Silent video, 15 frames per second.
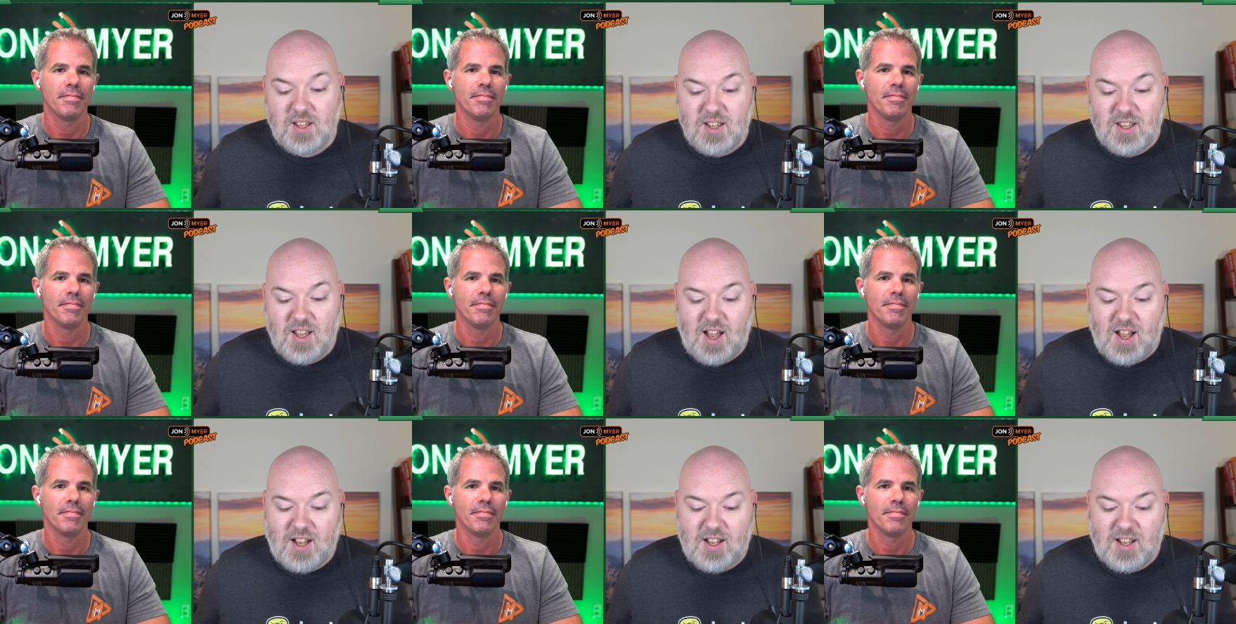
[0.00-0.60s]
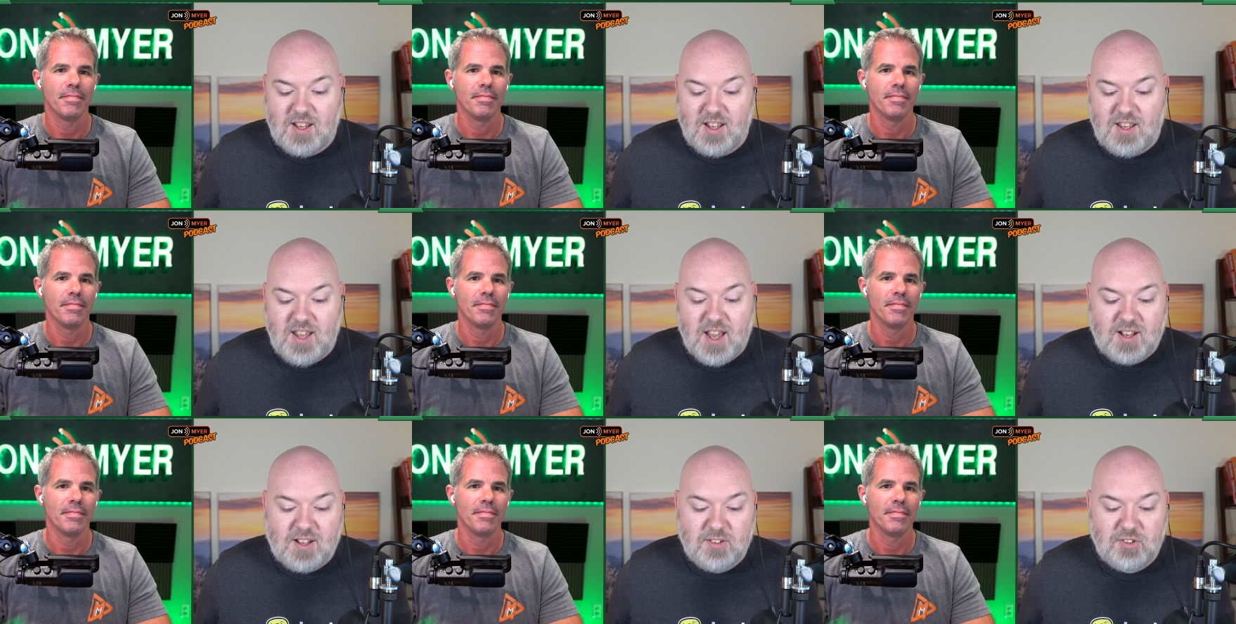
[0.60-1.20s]

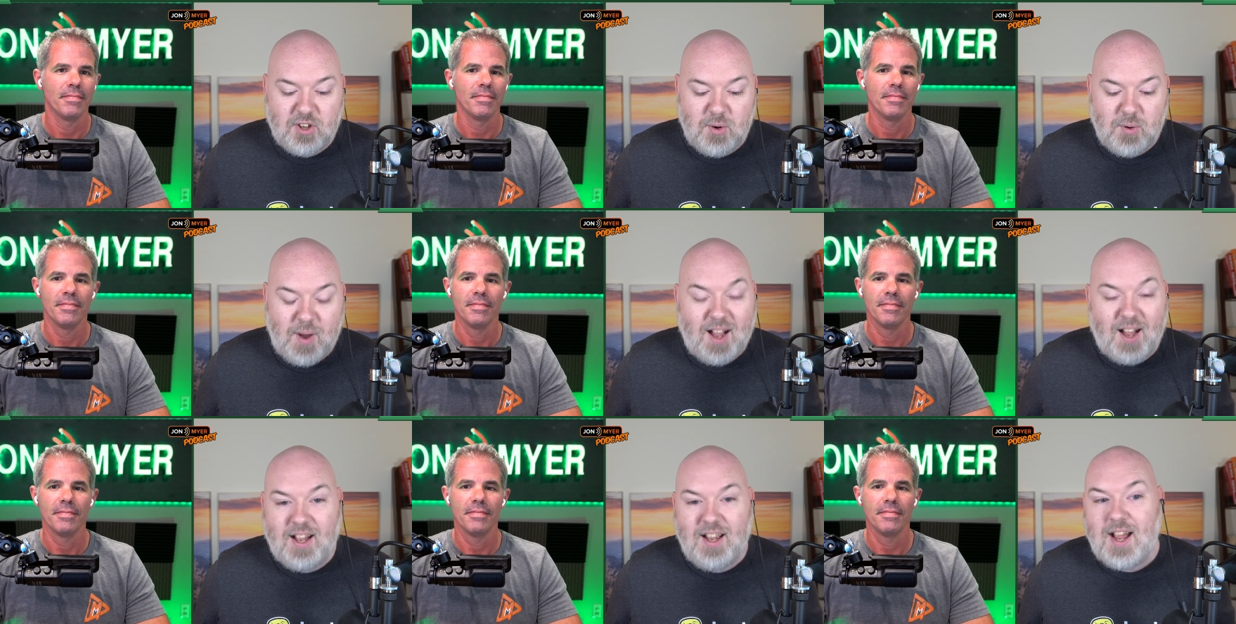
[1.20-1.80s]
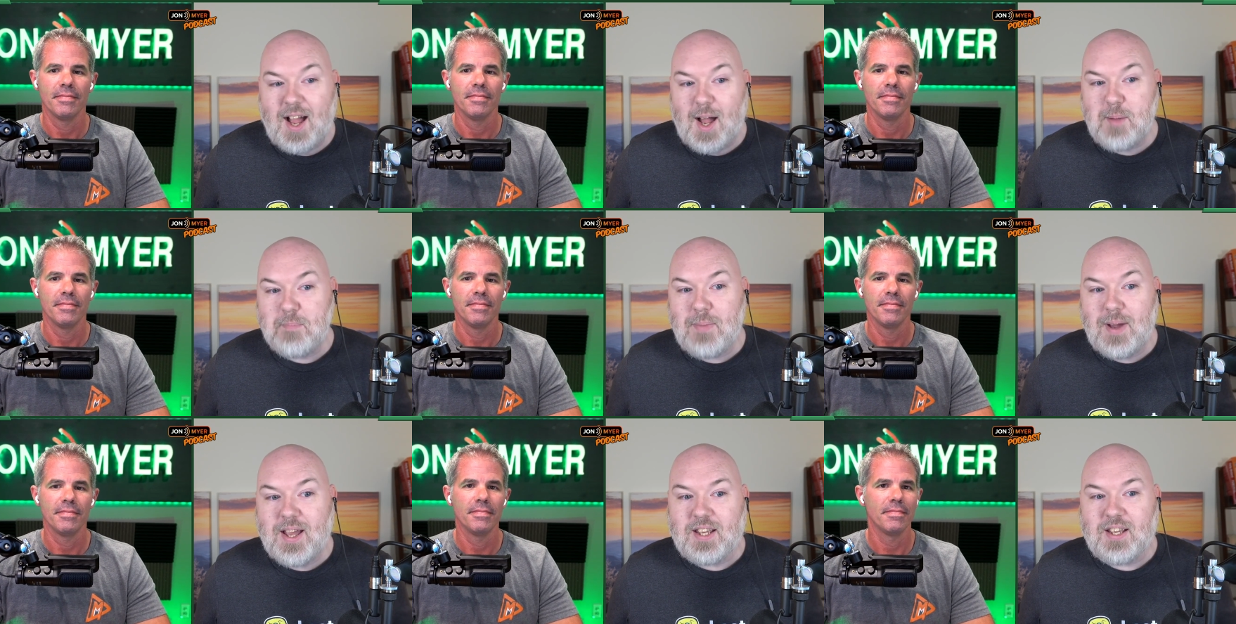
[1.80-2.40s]
Speaker 1: So hi, I'm
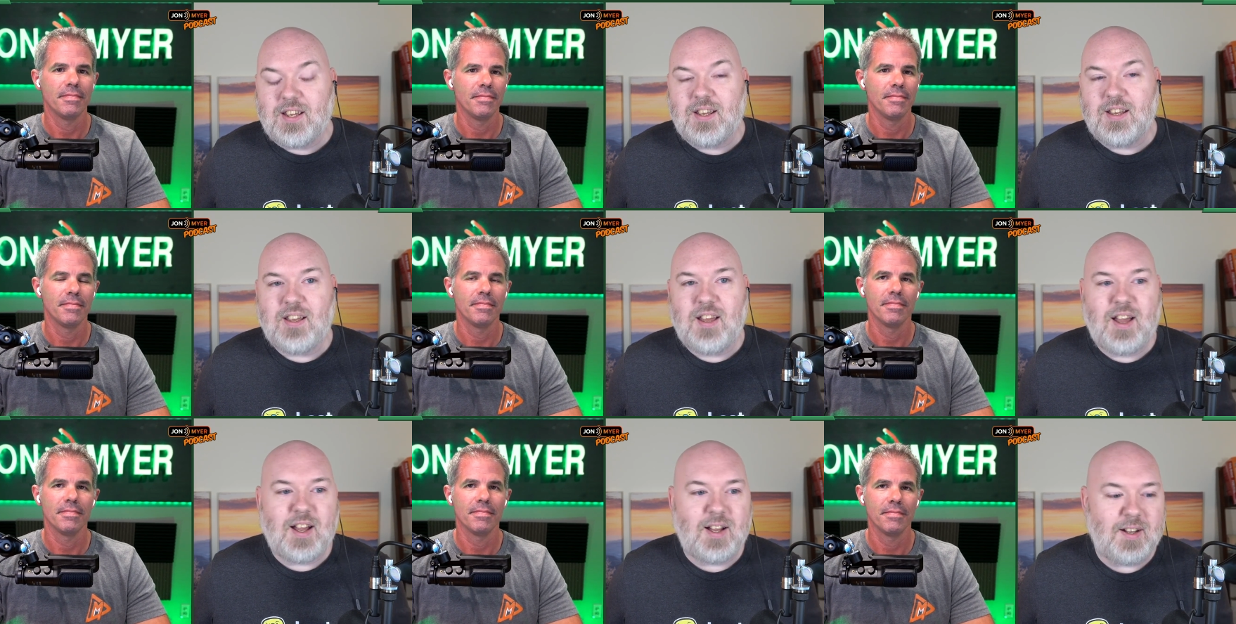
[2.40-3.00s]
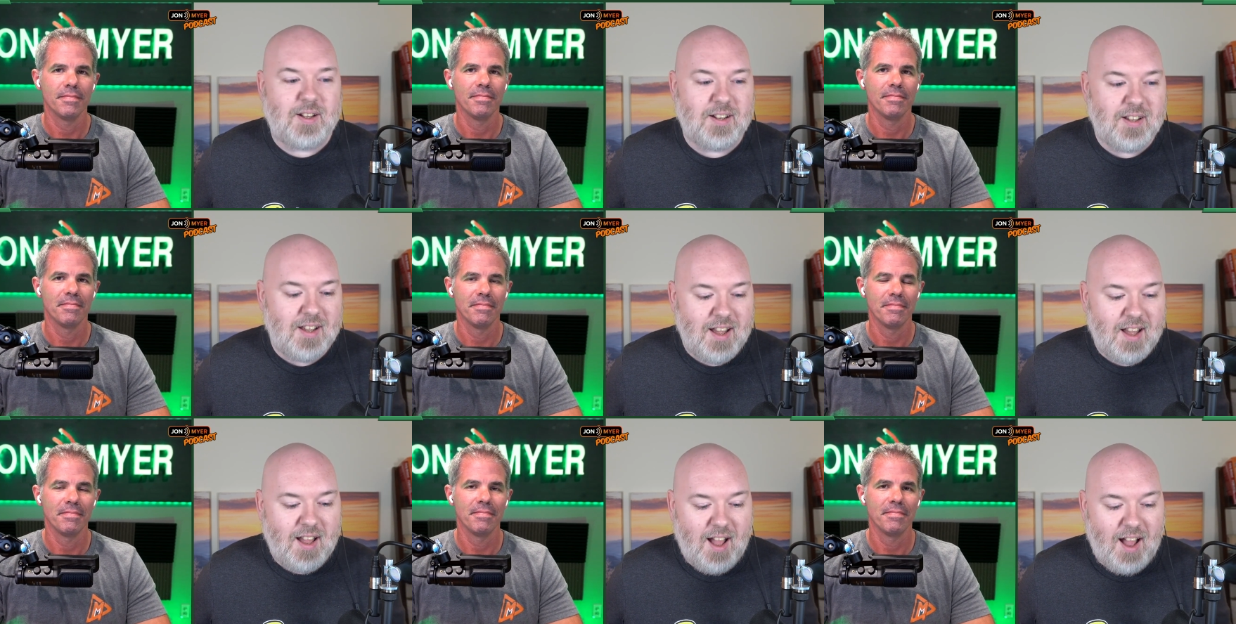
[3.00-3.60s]
Mike.
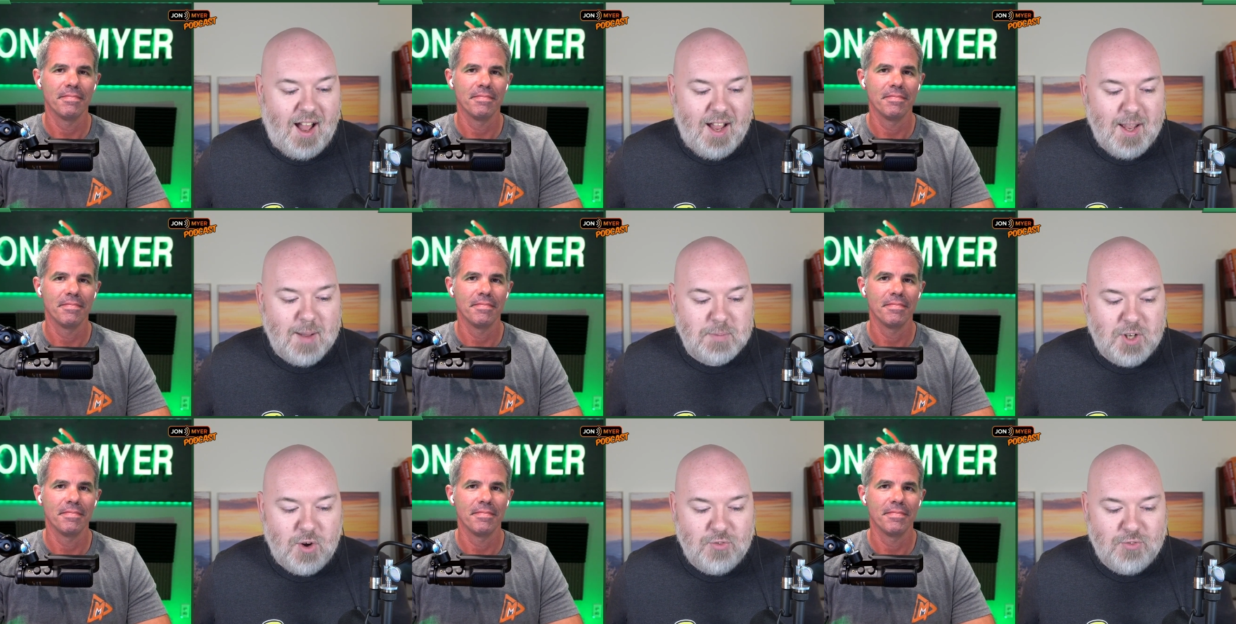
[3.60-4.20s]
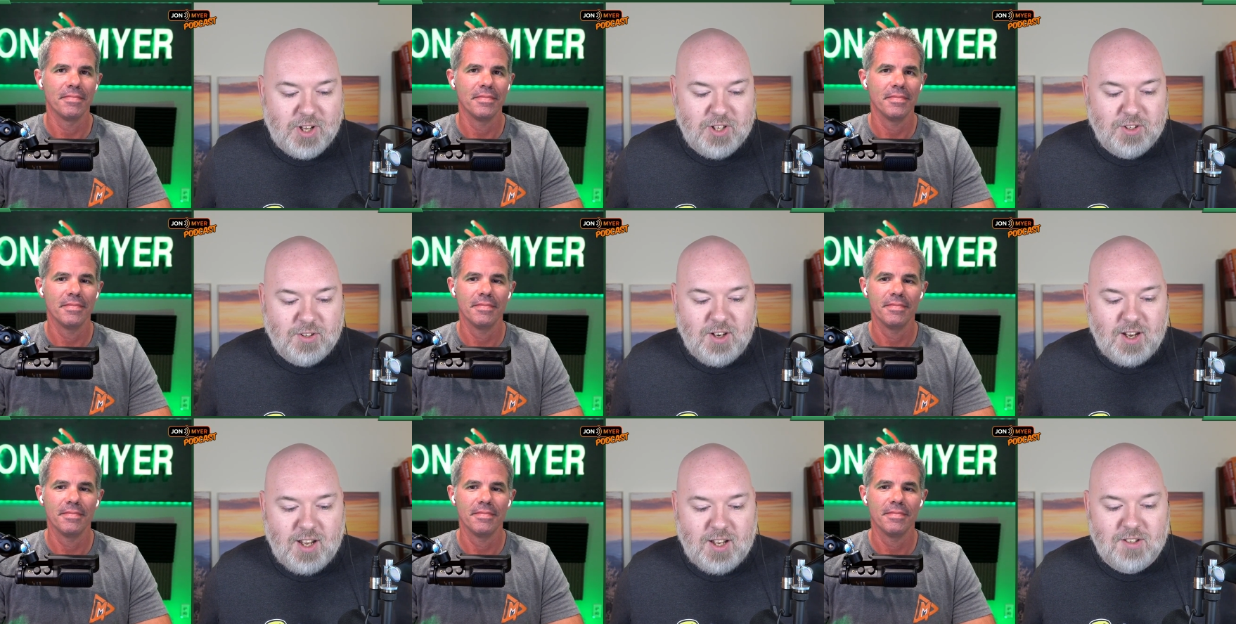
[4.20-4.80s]
I am the
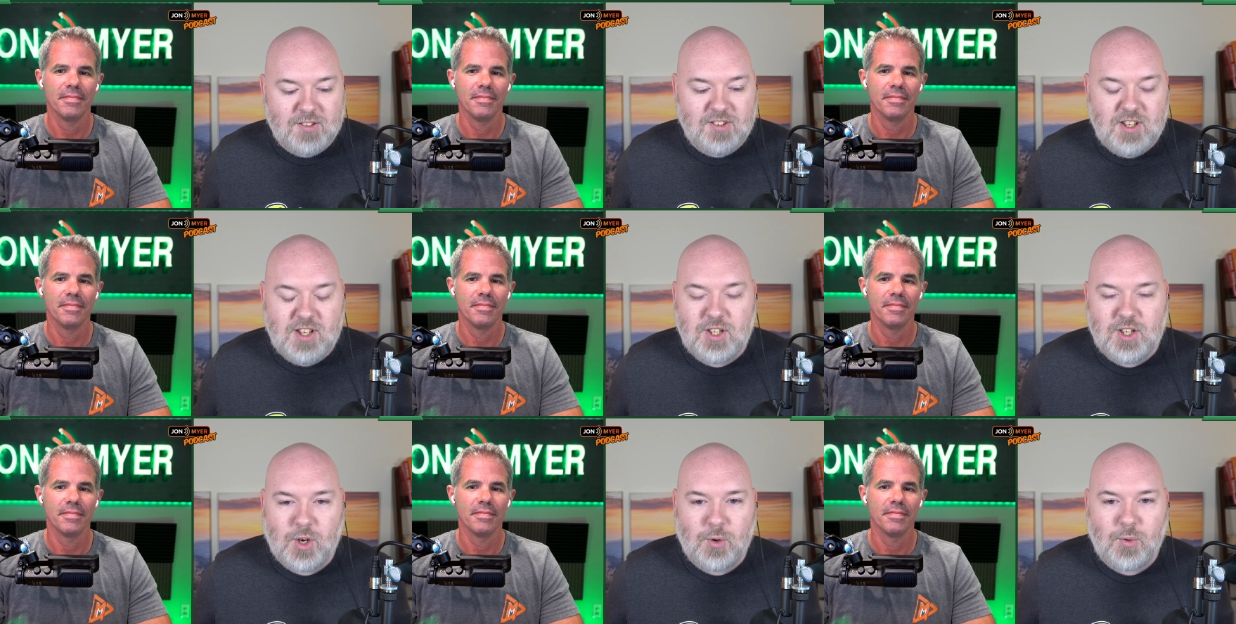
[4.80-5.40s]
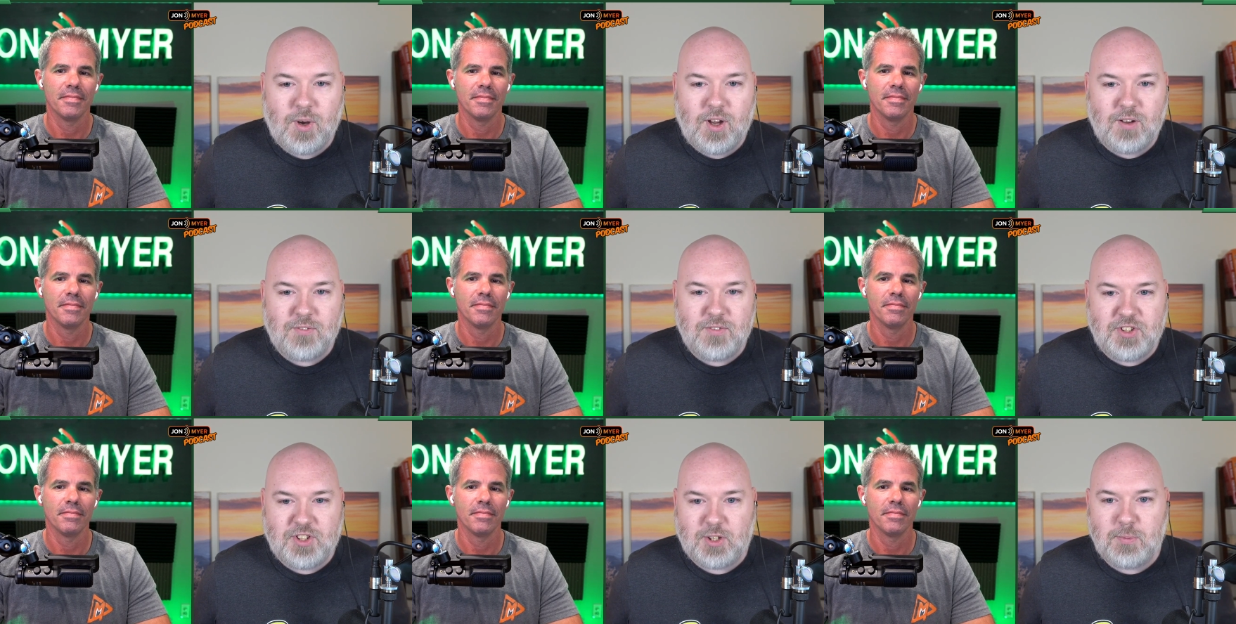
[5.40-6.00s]
co-founder and CEO
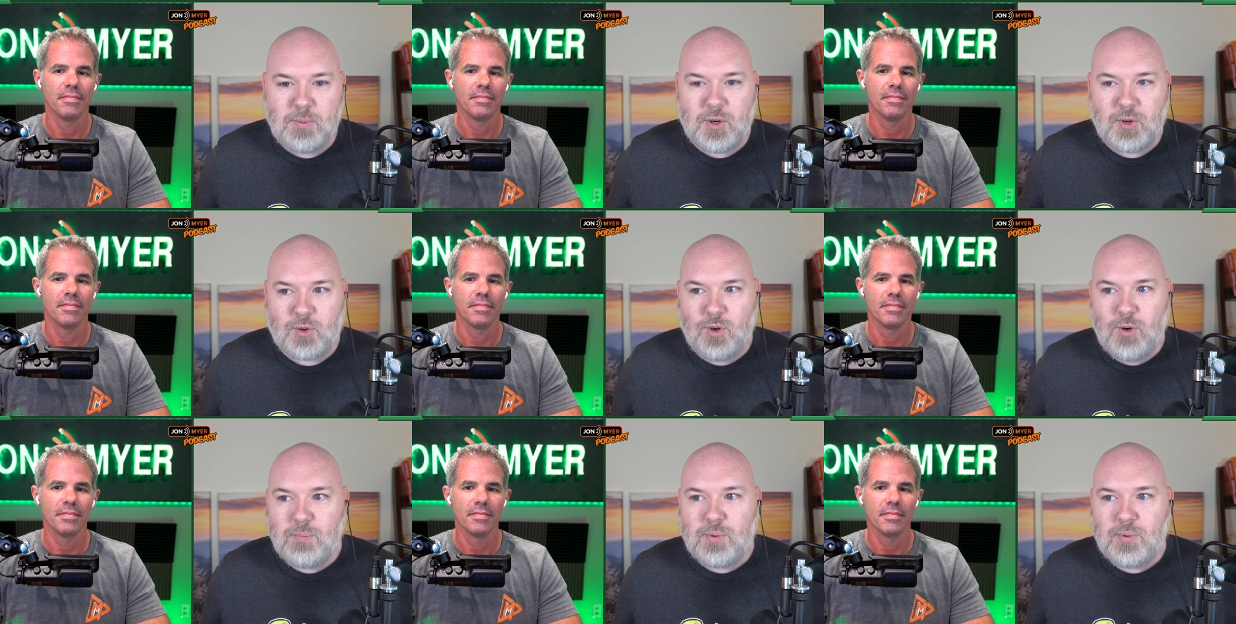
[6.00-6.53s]
of the Duckbill Group,